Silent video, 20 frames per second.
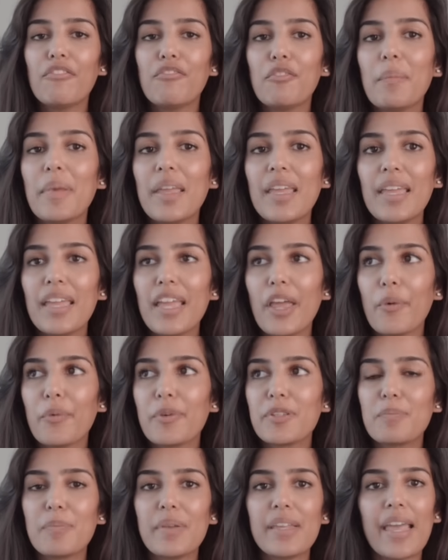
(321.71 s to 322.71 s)
And for me, it
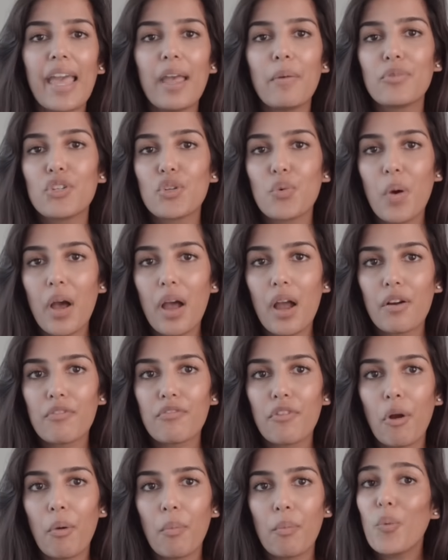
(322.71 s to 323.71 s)
was being able to
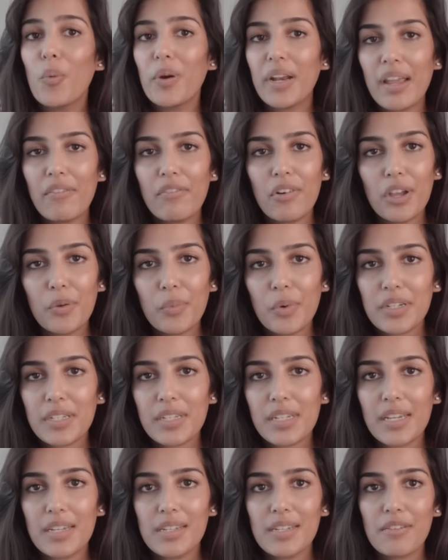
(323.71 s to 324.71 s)
work from whenever I
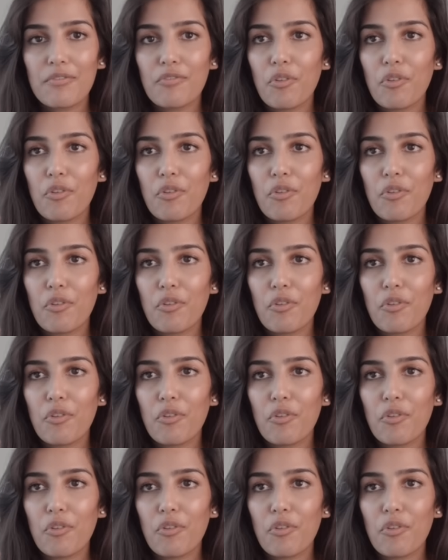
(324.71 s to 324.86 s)
wanted,